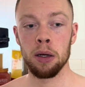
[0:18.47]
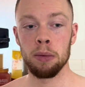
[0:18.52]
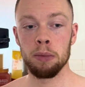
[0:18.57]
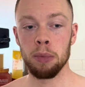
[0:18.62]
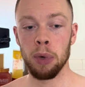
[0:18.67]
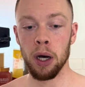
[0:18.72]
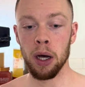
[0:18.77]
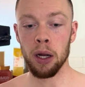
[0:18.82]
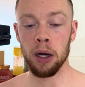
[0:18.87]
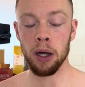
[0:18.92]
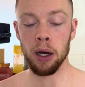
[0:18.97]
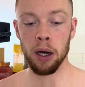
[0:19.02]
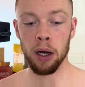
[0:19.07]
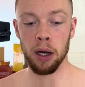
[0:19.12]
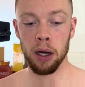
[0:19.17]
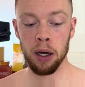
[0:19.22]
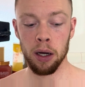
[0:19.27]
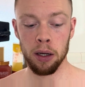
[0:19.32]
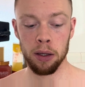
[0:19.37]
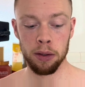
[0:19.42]
But
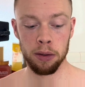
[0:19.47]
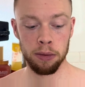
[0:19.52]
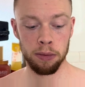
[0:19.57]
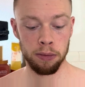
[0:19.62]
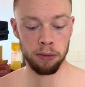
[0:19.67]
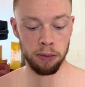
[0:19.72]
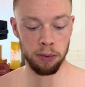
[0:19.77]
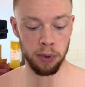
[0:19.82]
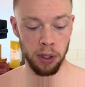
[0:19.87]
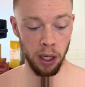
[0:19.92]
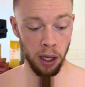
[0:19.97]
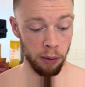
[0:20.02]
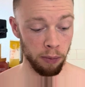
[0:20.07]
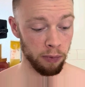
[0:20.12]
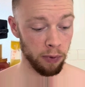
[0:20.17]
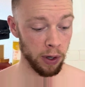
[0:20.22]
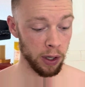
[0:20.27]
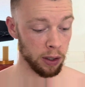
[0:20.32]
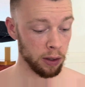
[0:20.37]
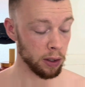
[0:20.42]
yeah, I'm
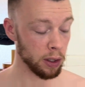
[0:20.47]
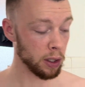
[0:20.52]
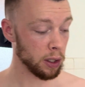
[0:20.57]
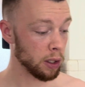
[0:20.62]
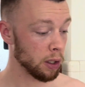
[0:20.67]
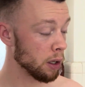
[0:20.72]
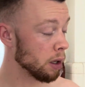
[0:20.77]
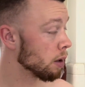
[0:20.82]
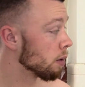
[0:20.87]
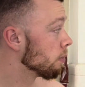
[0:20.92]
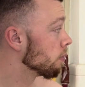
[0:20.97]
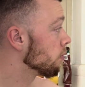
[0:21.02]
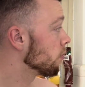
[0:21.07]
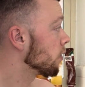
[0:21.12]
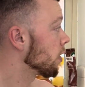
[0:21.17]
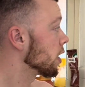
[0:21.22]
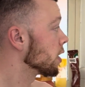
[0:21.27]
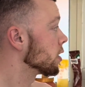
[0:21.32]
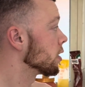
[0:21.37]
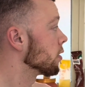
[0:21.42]
finally
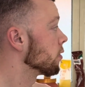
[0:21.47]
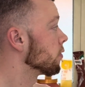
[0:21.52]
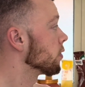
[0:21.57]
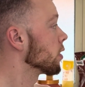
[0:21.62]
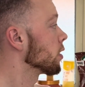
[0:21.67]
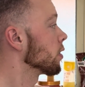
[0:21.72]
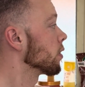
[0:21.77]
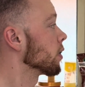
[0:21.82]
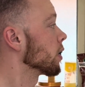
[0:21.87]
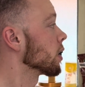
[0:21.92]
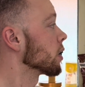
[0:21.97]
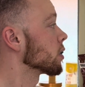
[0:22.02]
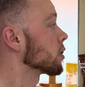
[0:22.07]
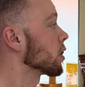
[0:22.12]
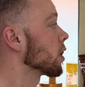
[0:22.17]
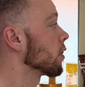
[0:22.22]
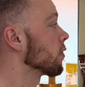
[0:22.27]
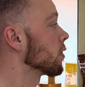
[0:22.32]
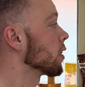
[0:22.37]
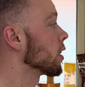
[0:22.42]
feeling like
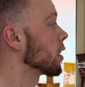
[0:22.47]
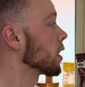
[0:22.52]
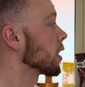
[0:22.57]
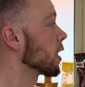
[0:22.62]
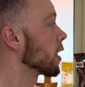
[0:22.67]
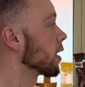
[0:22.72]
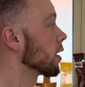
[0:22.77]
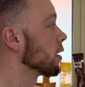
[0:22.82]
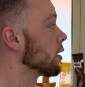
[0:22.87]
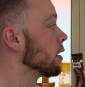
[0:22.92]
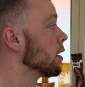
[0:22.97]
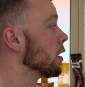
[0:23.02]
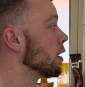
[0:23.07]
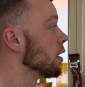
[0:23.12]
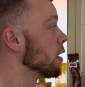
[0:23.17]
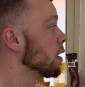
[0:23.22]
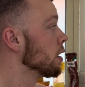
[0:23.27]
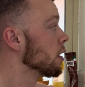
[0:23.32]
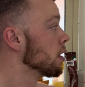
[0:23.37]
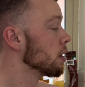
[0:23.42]
shaving it again.
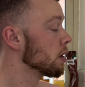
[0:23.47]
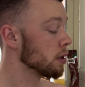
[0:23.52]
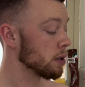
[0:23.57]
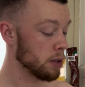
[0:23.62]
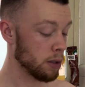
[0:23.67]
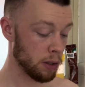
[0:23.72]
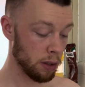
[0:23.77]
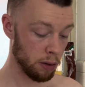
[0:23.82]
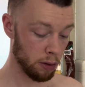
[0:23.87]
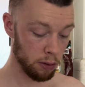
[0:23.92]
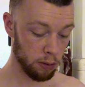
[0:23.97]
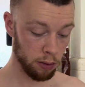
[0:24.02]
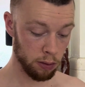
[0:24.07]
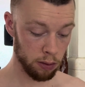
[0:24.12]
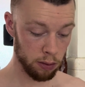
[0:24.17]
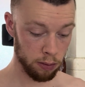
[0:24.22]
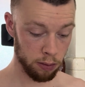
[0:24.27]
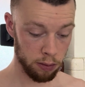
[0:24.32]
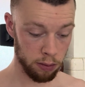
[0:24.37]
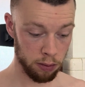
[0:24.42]
So
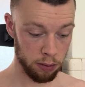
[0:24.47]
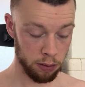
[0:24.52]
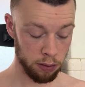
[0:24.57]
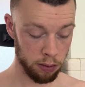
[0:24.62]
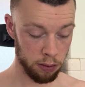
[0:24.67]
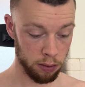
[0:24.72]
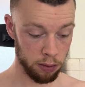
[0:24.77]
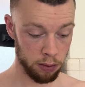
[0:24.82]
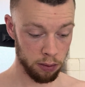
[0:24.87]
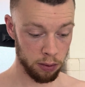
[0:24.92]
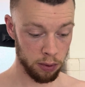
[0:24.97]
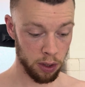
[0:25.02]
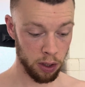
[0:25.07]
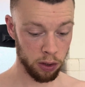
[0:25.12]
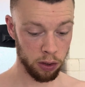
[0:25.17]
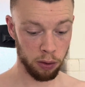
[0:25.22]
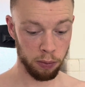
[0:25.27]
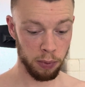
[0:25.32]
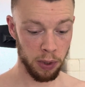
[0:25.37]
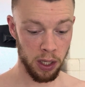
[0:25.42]
this
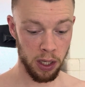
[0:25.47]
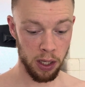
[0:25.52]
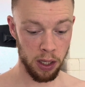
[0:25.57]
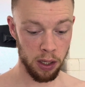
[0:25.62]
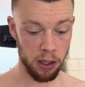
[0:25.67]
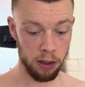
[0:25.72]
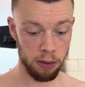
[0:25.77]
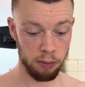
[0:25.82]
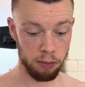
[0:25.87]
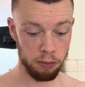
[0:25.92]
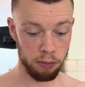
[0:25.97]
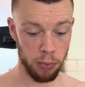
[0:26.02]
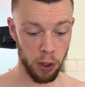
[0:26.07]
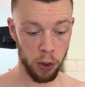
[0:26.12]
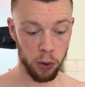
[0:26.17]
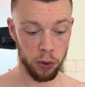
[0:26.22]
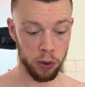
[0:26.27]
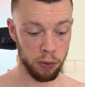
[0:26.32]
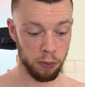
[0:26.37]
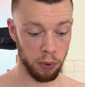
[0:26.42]
will be
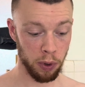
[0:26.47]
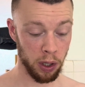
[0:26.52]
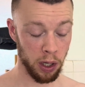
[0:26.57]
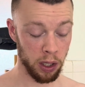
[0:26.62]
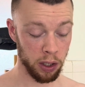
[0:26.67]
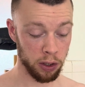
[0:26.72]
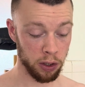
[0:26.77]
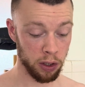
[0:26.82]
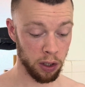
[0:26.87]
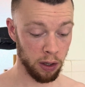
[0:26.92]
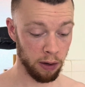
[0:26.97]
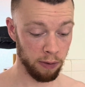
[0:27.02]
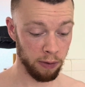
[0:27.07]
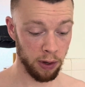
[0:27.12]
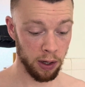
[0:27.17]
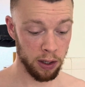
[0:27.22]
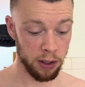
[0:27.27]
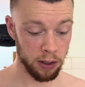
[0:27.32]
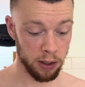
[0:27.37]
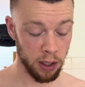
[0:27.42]
post-production if I
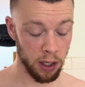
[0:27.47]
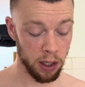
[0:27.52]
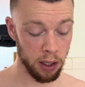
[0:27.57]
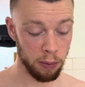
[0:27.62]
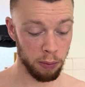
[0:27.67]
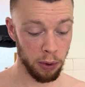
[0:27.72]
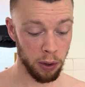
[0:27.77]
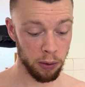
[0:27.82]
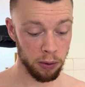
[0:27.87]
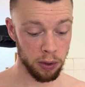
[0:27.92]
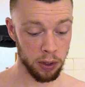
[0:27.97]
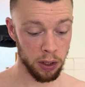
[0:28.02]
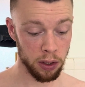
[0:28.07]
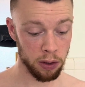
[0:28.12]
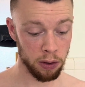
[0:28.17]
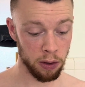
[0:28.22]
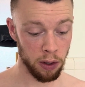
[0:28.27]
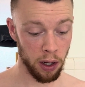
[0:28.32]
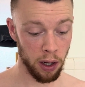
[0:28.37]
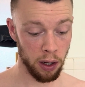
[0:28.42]
decide to post this
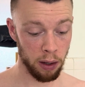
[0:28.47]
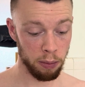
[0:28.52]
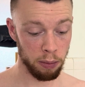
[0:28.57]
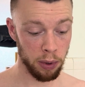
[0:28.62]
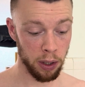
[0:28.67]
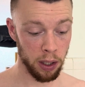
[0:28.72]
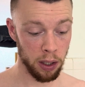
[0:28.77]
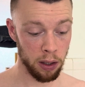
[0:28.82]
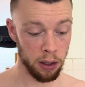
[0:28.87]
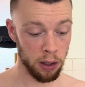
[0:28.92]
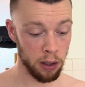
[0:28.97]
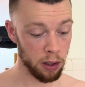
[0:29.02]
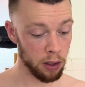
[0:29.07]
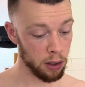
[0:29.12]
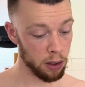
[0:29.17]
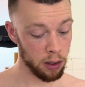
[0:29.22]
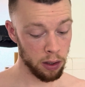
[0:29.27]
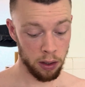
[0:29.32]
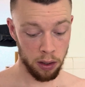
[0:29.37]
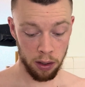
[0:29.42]
or not, but
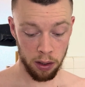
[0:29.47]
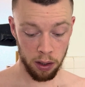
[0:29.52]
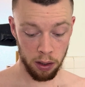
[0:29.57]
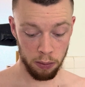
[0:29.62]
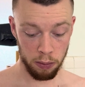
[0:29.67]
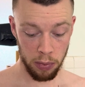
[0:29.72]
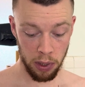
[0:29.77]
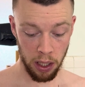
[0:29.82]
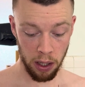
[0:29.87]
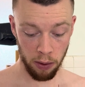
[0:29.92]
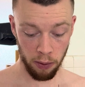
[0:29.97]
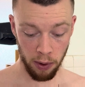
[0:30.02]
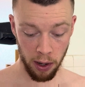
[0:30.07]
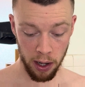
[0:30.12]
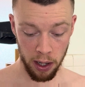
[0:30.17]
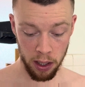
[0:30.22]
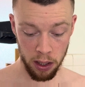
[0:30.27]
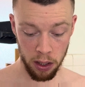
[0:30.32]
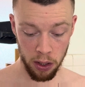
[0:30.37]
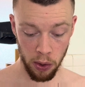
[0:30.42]
let me get right
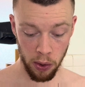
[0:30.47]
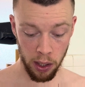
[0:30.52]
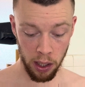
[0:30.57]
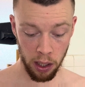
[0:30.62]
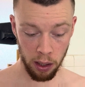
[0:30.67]
into it.